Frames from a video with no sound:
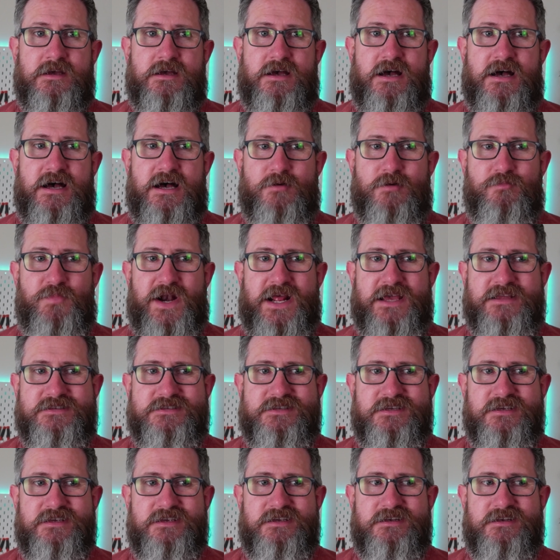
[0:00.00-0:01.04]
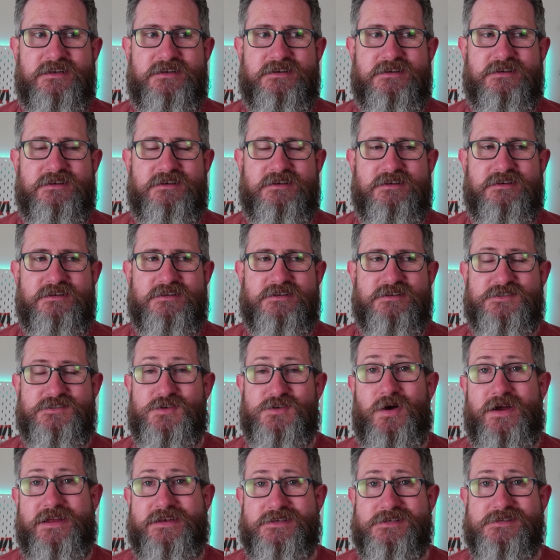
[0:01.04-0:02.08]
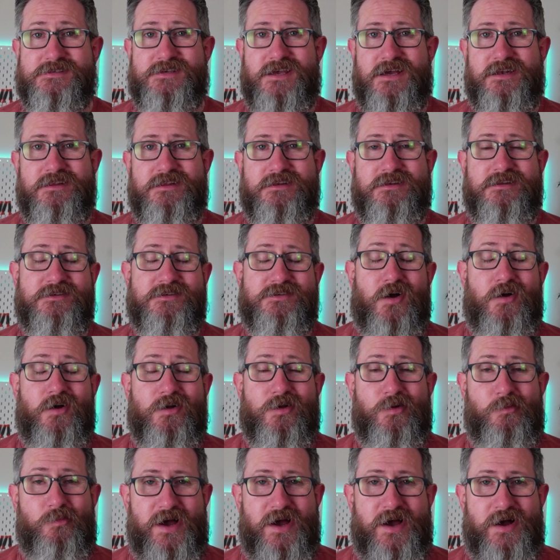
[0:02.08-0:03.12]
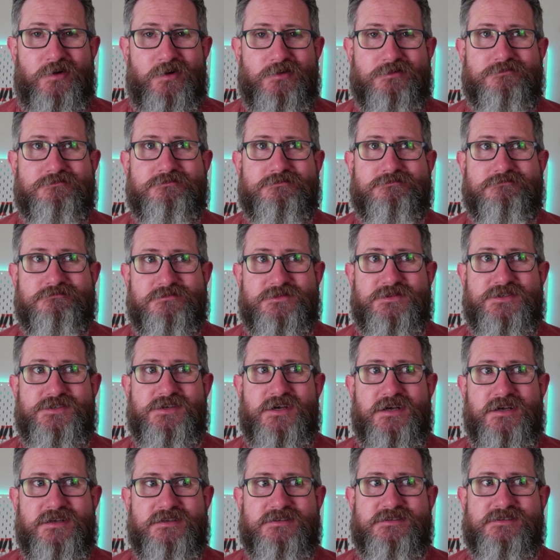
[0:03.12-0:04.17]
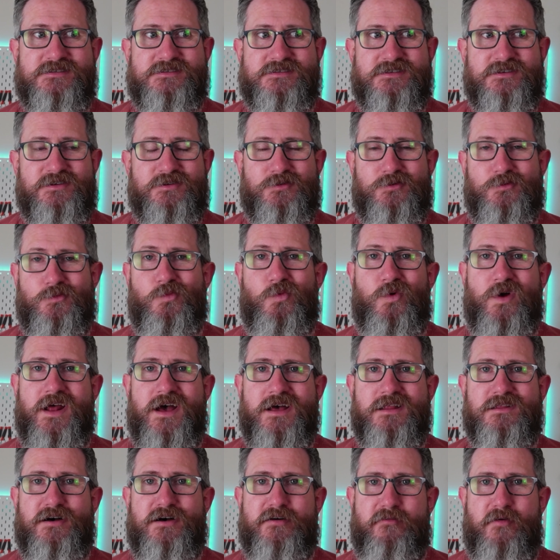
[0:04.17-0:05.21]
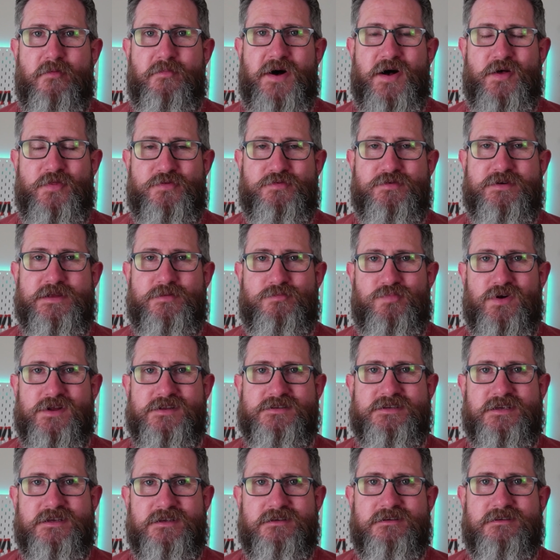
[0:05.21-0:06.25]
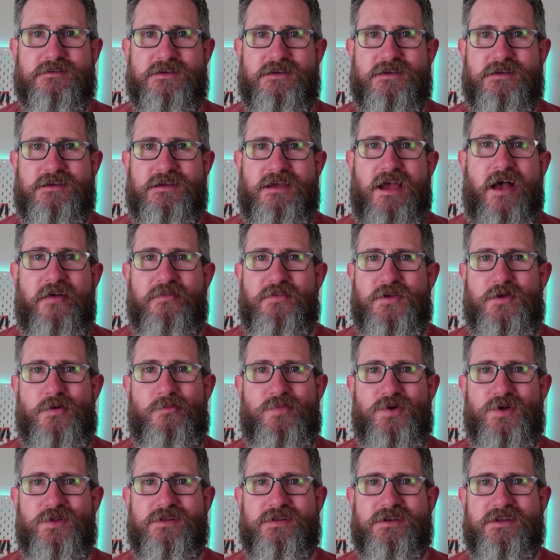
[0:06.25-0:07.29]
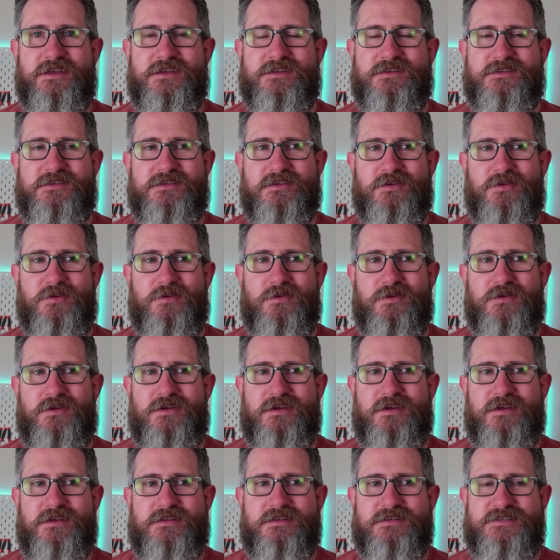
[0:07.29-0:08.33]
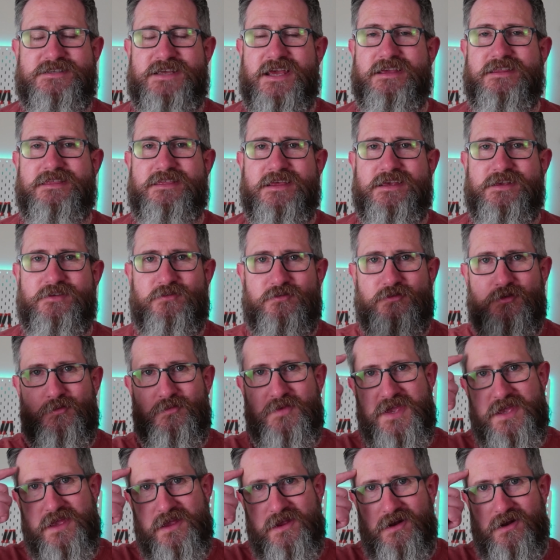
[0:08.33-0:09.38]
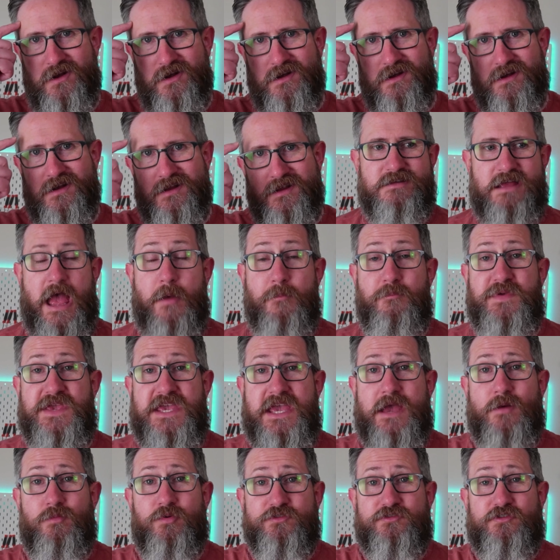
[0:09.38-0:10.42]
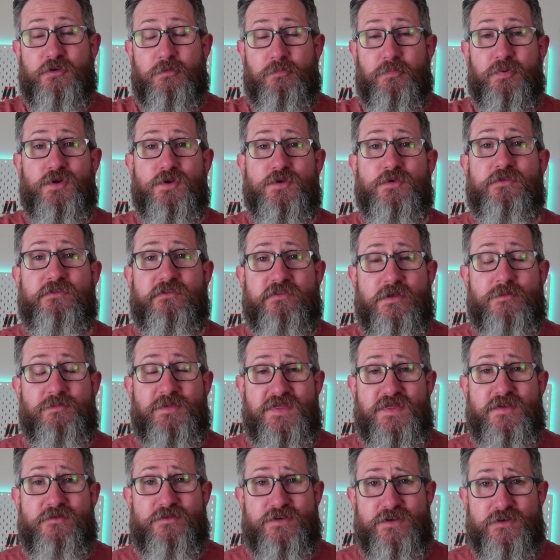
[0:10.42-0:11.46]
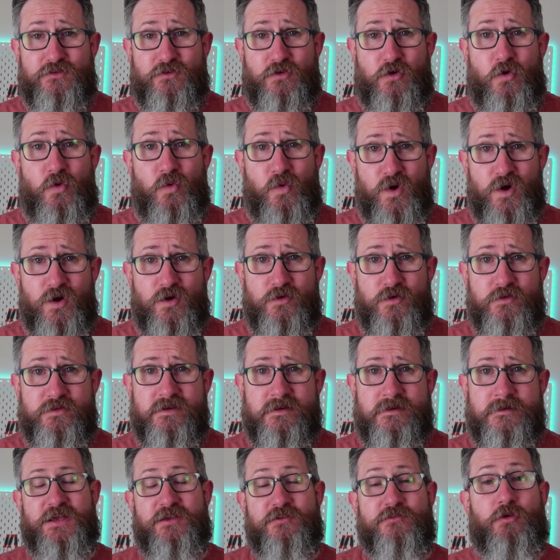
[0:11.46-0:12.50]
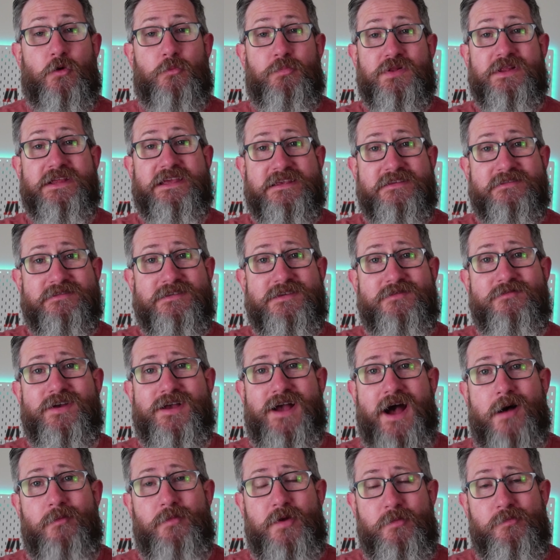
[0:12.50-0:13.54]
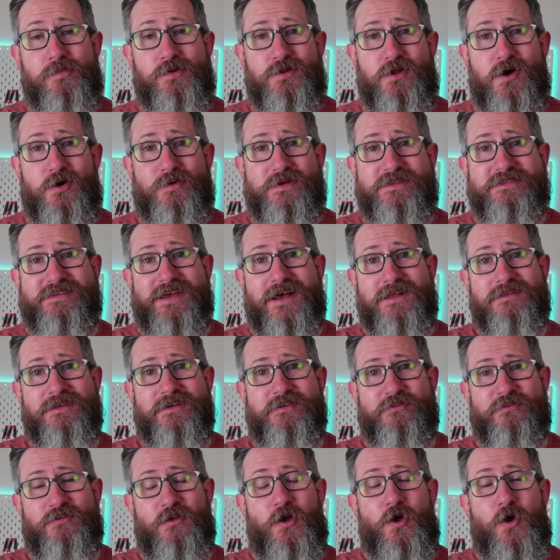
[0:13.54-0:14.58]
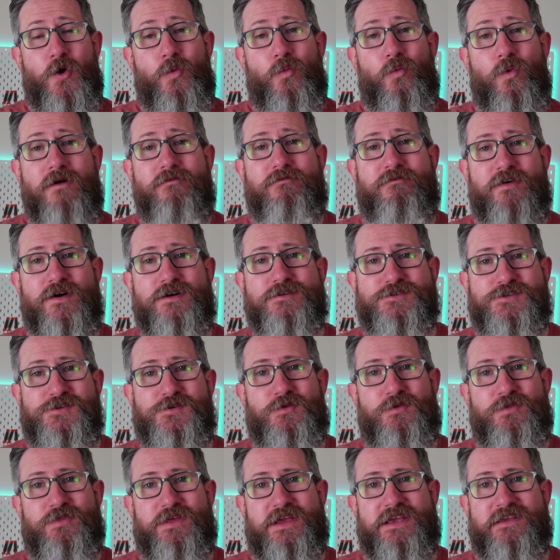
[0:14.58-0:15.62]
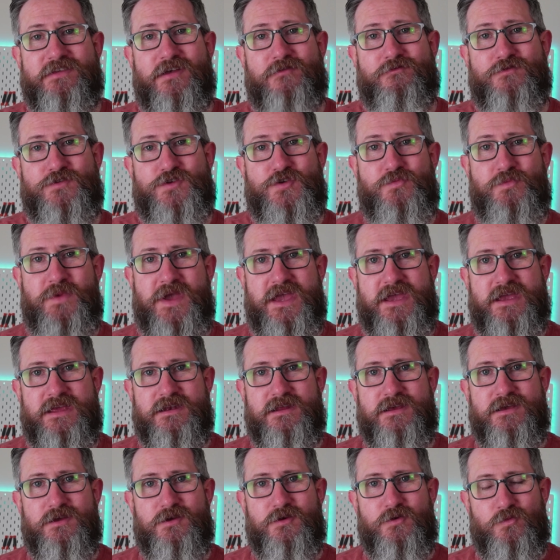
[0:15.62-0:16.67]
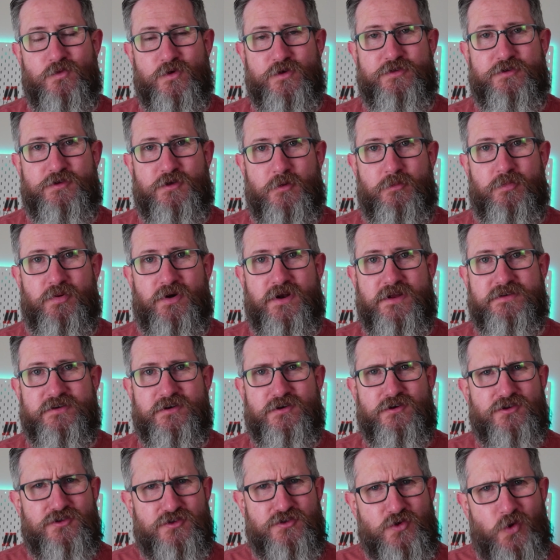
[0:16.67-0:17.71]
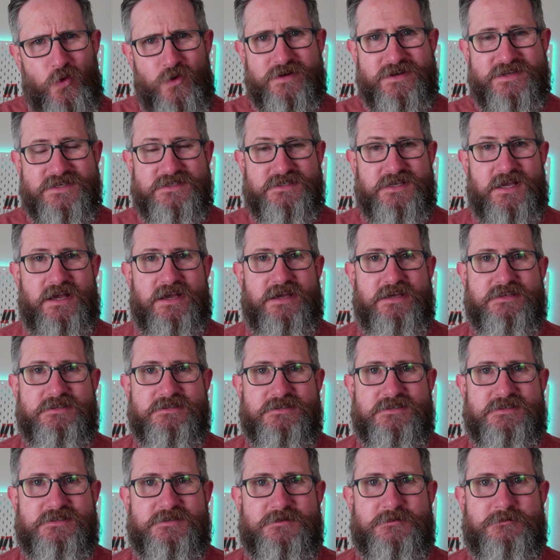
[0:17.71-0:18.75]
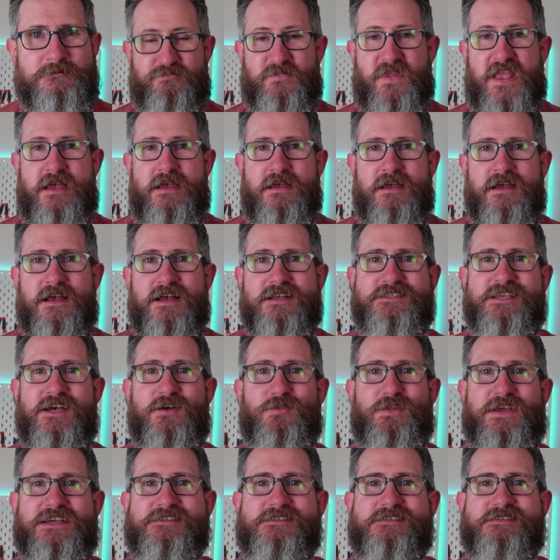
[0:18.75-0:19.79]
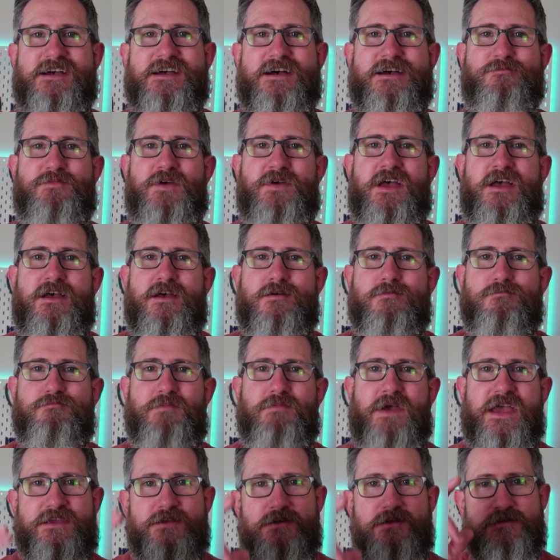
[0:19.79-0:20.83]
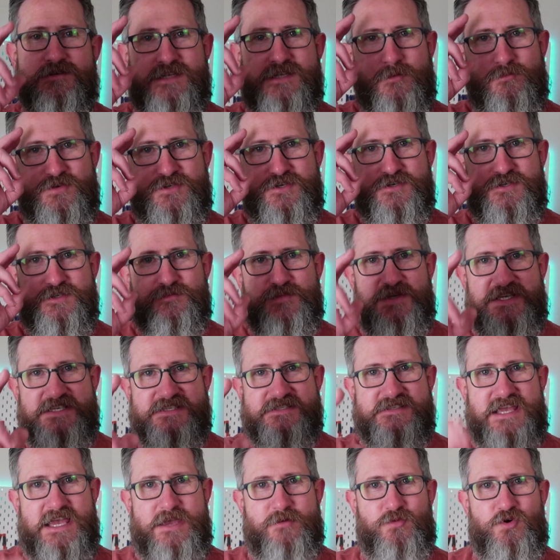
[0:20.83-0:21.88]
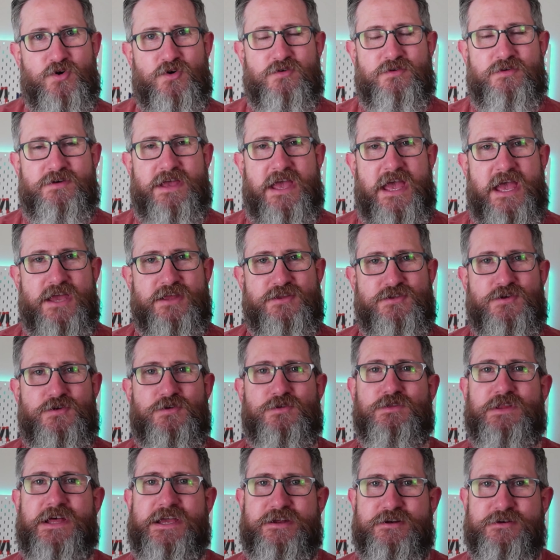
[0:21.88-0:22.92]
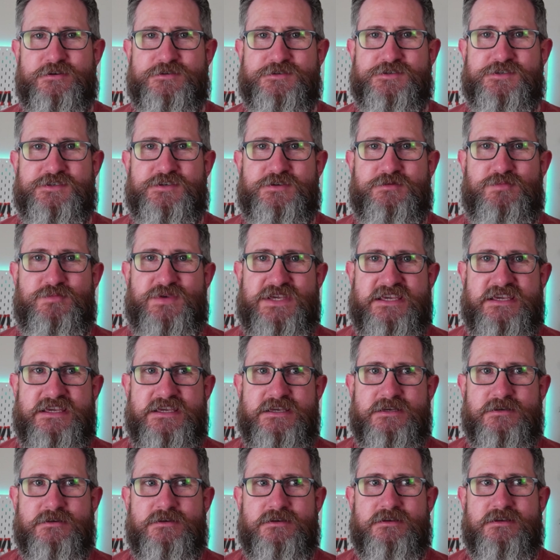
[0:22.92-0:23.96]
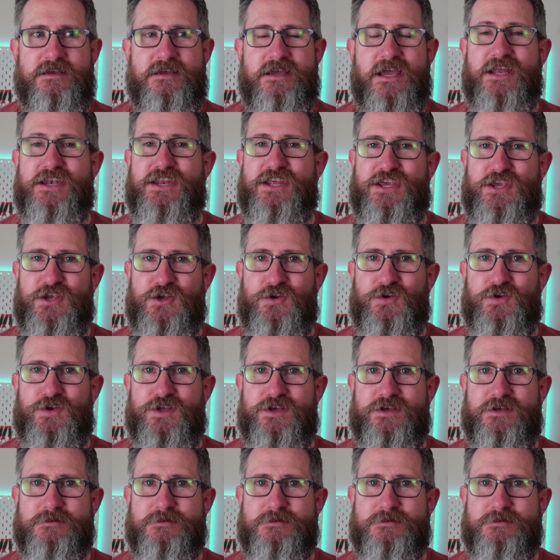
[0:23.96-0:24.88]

But I did, so I decided to talk about just what I love about 3D printing and the ability to take things from here and be able to produce them in the physical world. So please leave a comment below and tell us, what functional things have you made with your printer, your designs? Until next time, may your temperatures be stable and your layers be adhered.